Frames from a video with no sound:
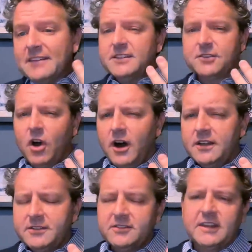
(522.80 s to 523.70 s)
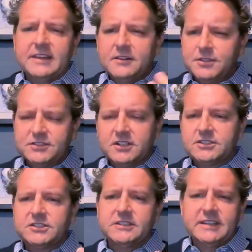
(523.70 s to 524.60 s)
massive costs on the
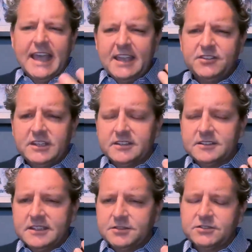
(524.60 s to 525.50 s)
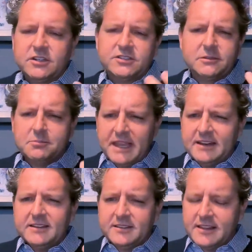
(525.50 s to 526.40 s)
infrastructure and the aging infrastructure and
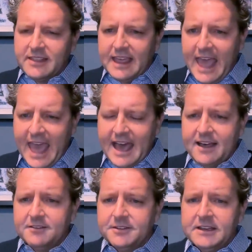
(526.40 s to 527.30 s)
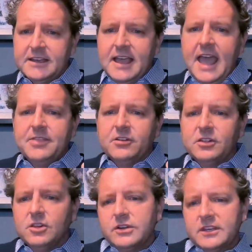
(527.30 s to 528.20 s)
maintenance that they have, and they're
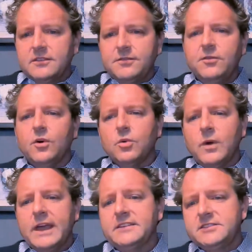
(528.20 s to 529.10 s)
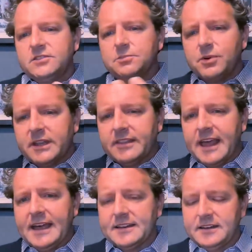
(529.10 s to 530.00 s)
looking for ways to bring
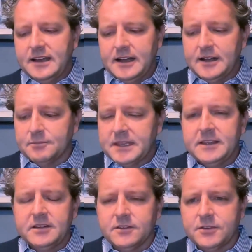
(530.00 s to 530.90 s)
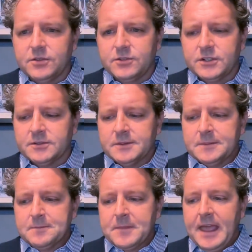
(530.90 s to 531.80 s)
that into the future.
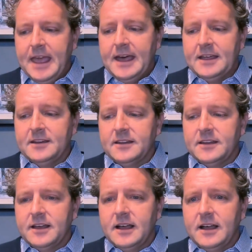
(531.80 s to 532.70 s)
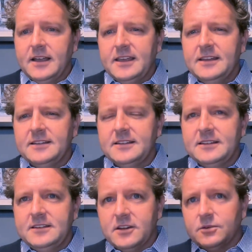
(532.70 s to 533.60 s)
Mm-hmm.
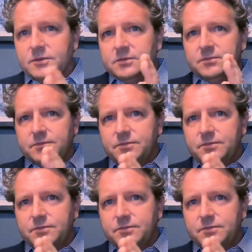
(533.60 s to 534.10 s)
And